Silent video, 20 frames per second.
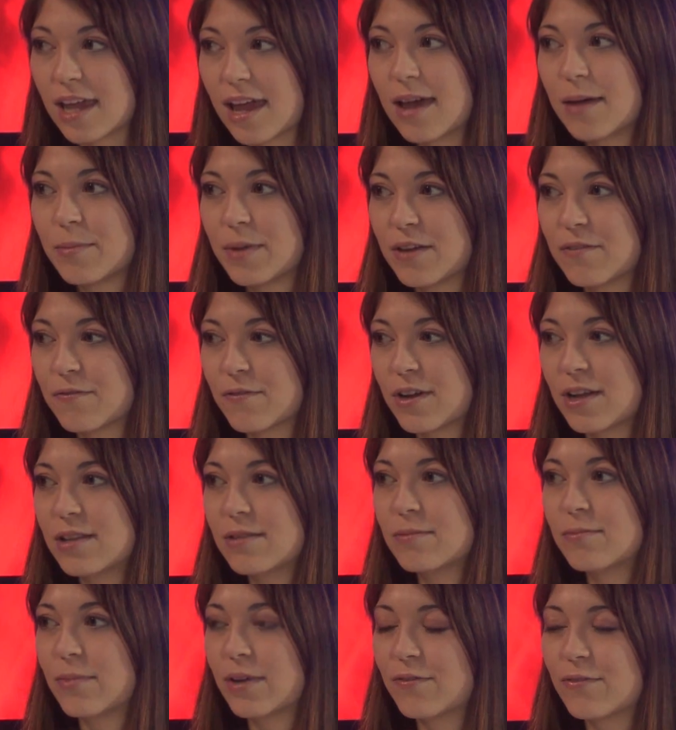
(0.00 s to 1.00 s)
Yeah, my
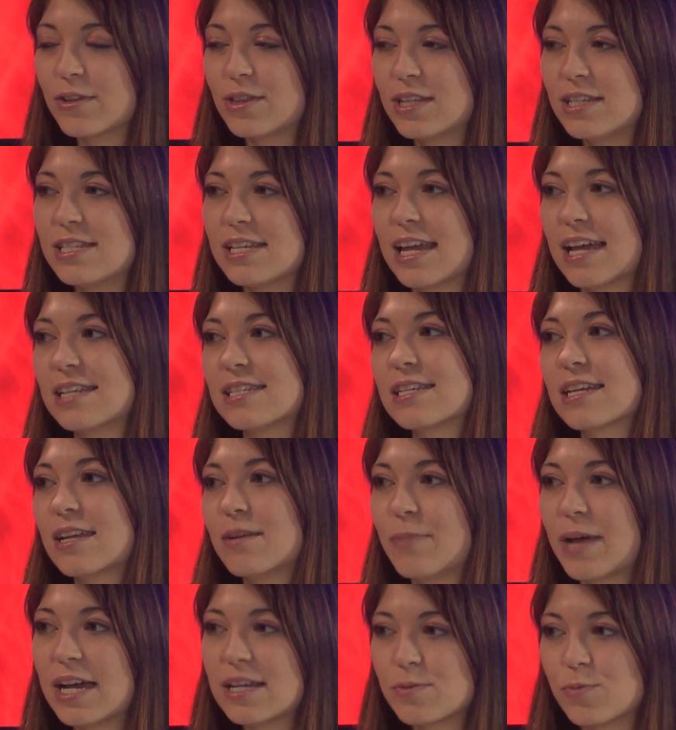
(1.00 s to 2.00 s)
friend, my friend Lindsay has to
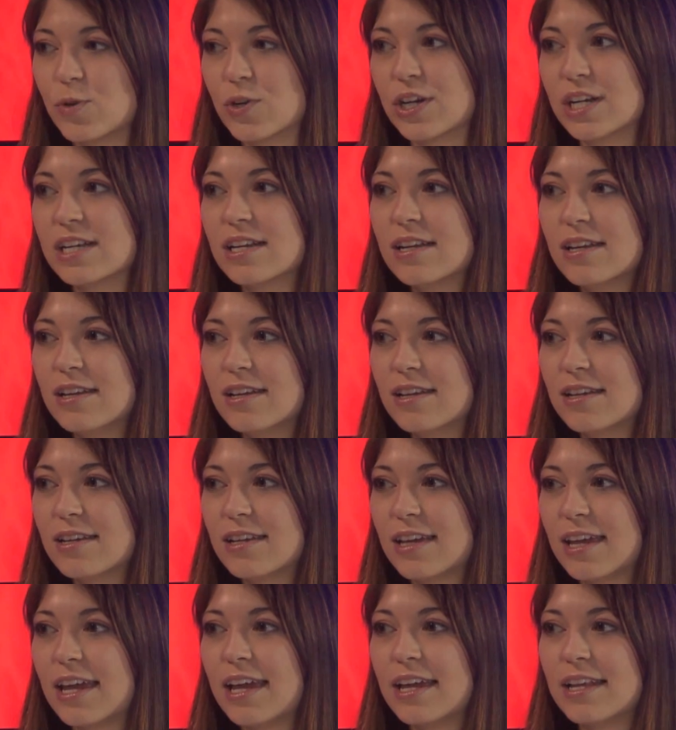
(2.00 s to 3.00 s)
get a passport.
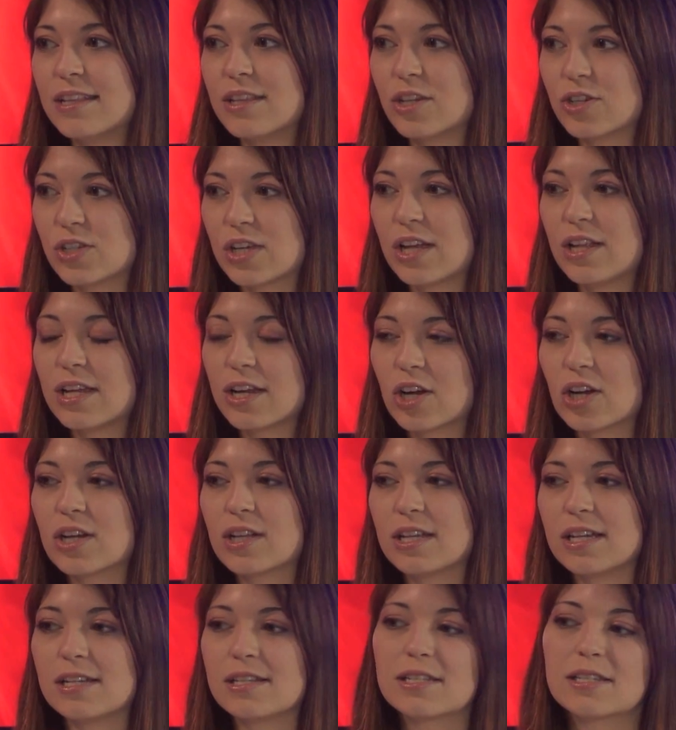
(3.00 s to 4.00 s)
Oh. And they're telling
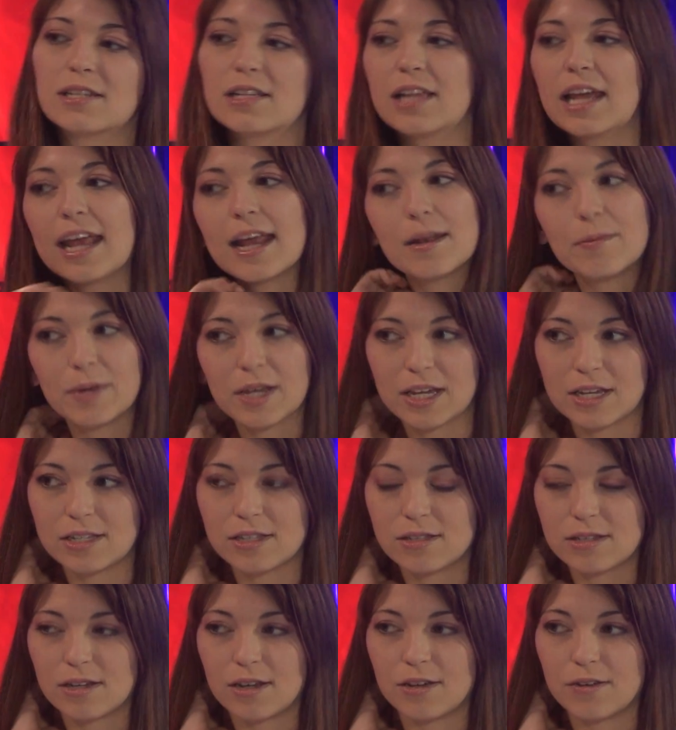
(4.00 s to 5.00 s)
her that it's delayed
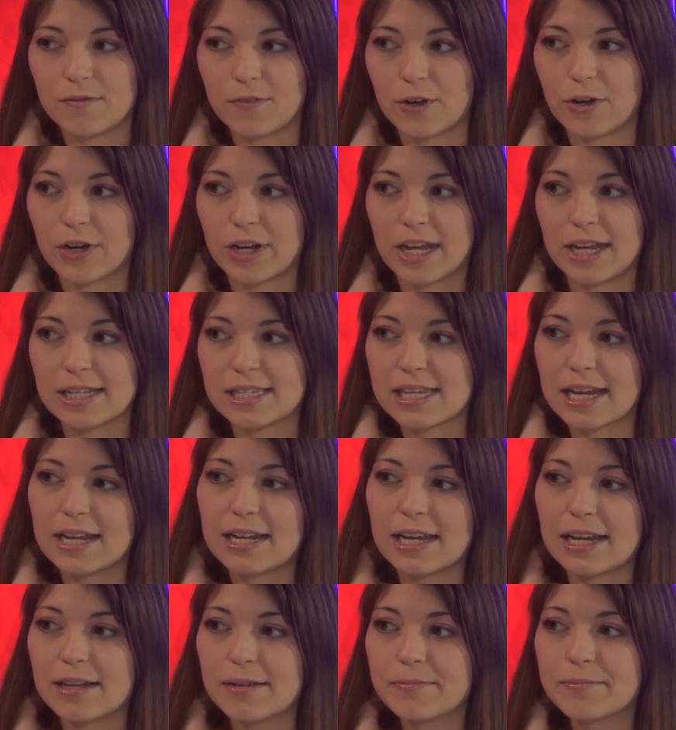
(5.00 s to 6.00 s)
because of Hurricane Sandy.